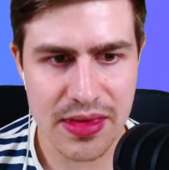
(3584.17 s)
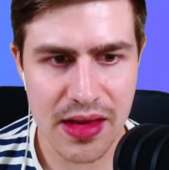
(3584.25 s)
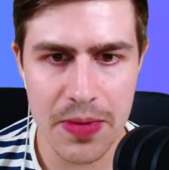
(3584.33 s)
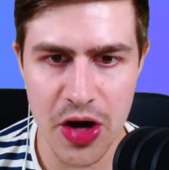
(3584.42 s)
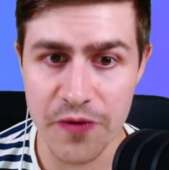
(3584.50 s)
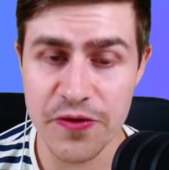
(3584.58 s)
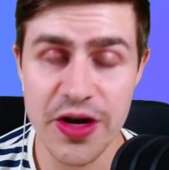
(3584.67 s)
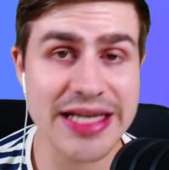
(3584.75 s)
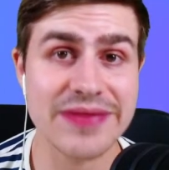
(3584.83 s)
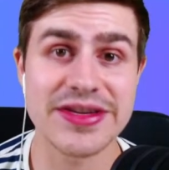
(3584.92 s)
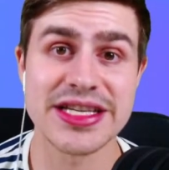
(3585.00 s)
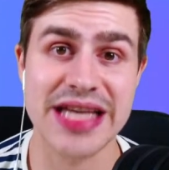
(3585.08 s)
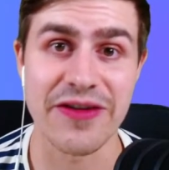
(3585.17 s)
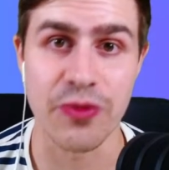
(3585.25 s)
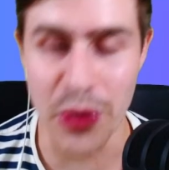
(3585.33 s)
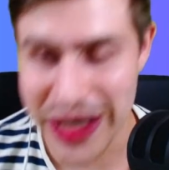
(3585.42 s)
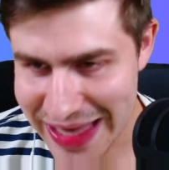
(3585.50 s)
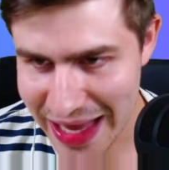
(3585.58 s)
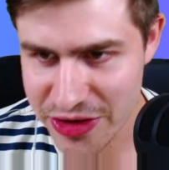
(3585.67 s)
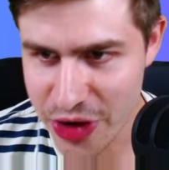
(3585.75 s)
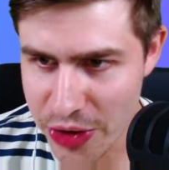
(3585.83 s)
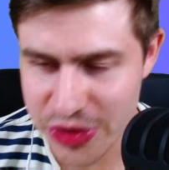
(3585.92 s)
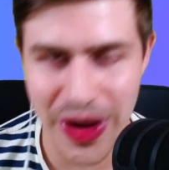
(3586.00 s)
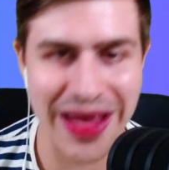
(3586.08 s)
But hope you guys have a safe weekend.
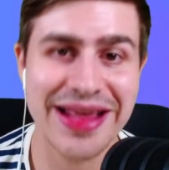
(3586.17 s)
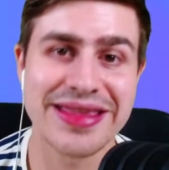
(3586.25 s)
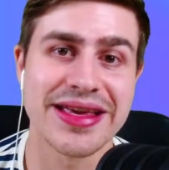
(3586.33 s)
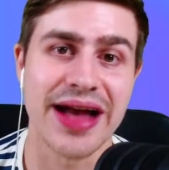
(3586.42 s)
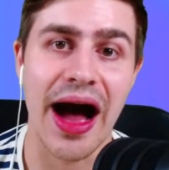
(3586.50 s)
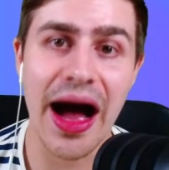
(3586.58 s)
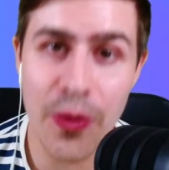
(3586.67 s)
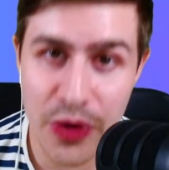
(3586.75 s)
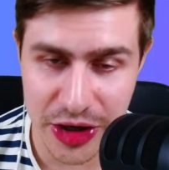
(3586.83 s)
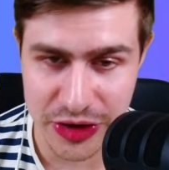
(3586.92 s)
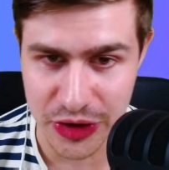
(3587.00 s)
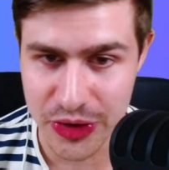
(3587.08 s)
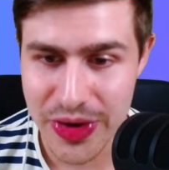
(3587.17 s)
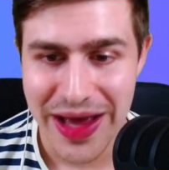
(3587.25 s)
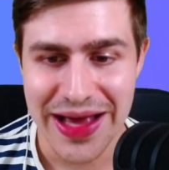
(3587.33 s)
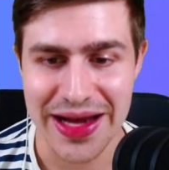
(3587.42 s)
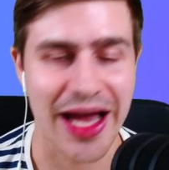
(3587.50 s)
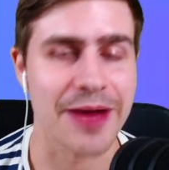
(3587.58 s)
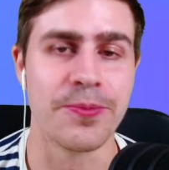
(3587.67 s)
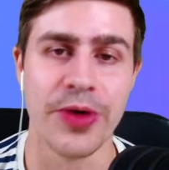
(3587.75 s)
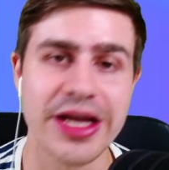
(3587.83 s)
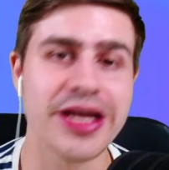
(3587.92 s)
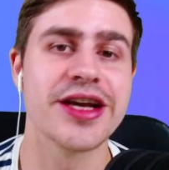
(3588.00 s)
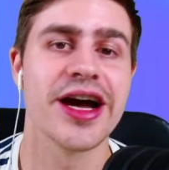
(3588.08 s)
Don't do anything I wouldn't do, like
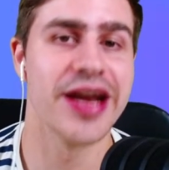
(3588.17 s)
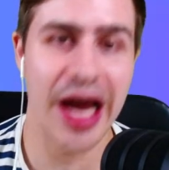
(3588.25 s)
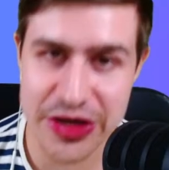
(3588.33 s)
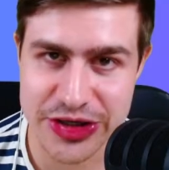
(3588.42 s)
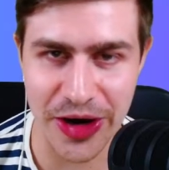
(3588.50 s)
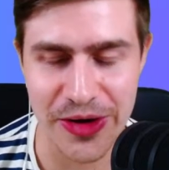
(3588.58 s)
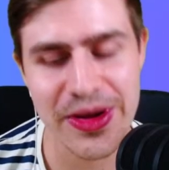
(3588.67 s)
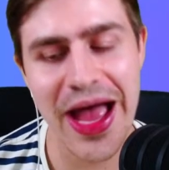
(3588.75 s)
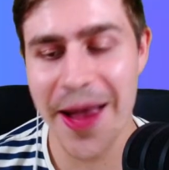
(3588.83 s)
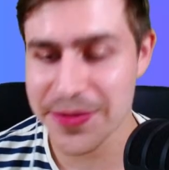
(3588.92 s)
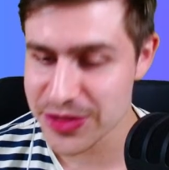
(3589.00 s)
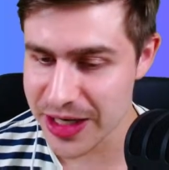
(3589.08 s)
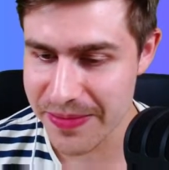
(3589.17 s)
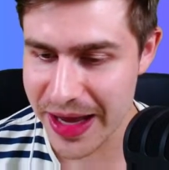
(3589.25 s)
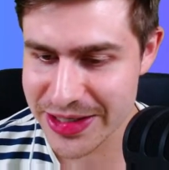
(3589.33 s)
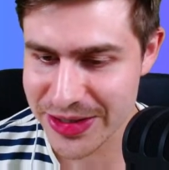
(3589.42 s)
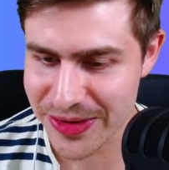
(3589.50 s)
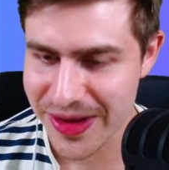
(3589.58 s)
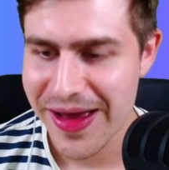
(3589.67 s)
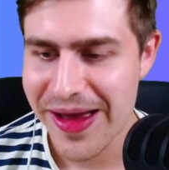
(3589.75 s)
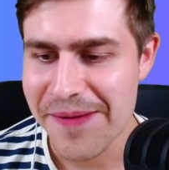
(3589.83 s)
bring in Garnacho, absolutely mental.